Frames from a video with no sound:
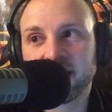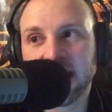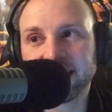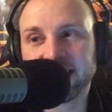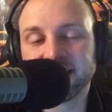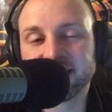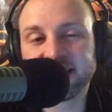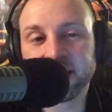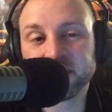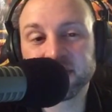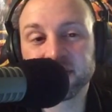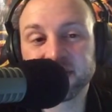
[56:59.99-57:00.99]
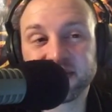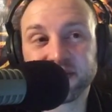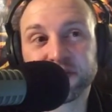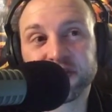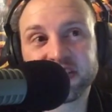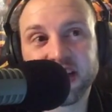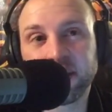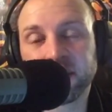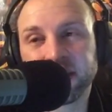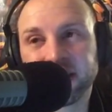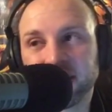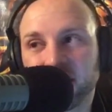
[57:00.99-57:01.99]
At the end of this episode, this is the first time
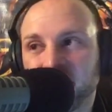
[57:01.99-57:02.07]
I'm like, you know